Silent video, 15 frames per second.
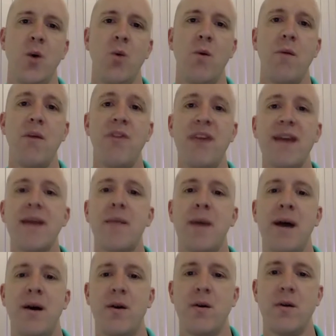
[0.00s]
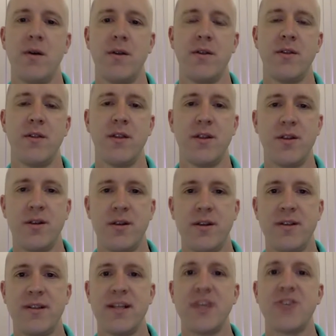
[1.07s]
When we think about the
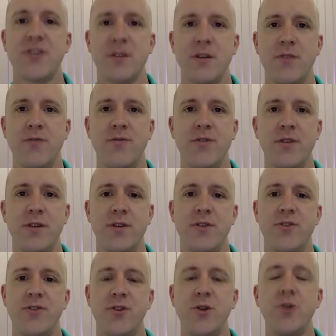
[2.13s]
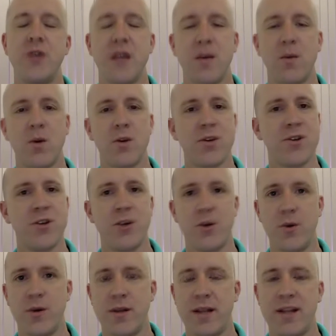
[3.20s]
decision of you know, choosing what to do,
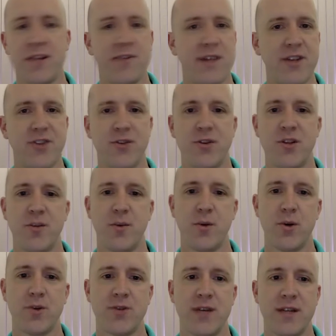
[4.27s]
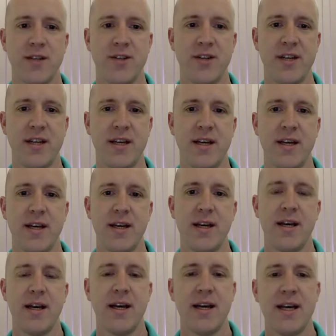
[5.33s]
the intervention or a support strategy,
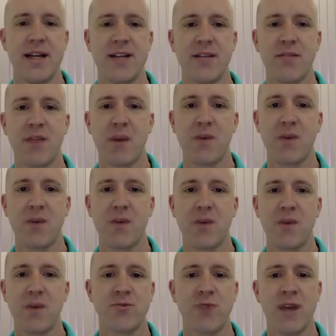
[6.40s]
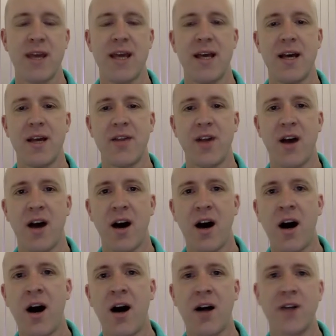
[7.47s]
it's something which happens right at the
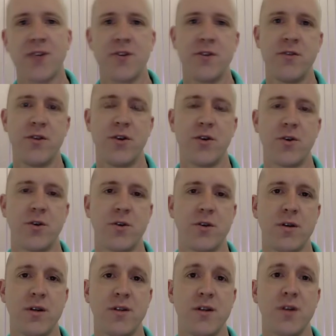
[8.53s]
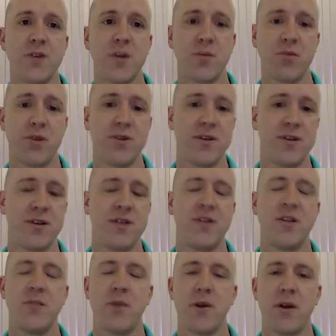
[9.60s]
heart of your consulting process. This is
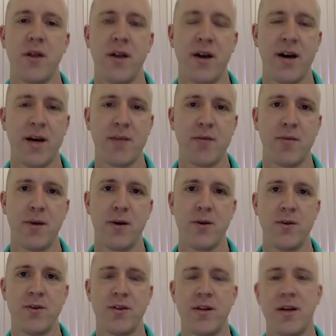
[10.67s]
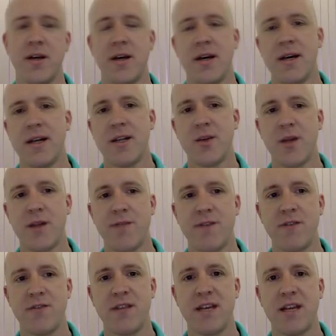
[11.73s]
the model that I proposed in
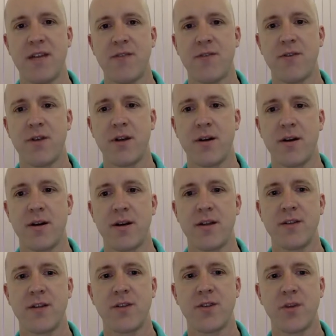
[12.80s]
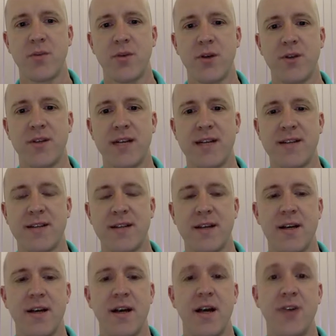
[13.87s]
2015 for a consulting process.
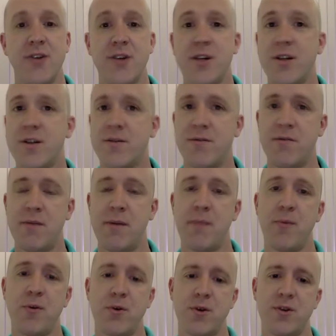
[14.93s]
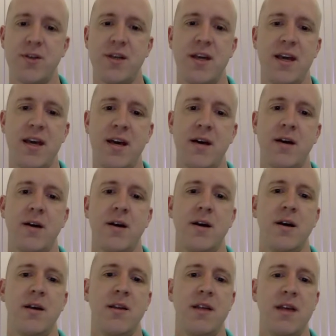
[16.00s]
As you can remember or see here,
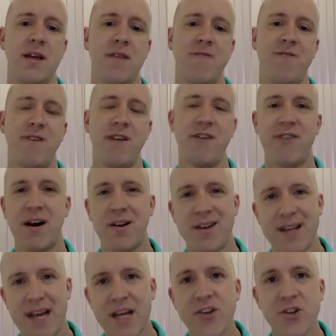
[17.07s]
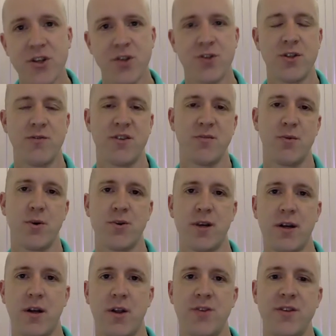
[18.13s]
the very foundations of a sports
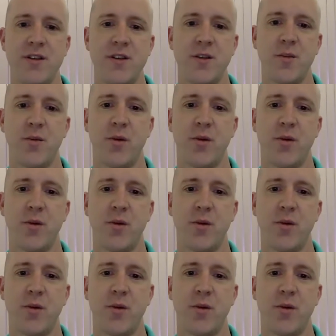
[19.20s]
psychologist's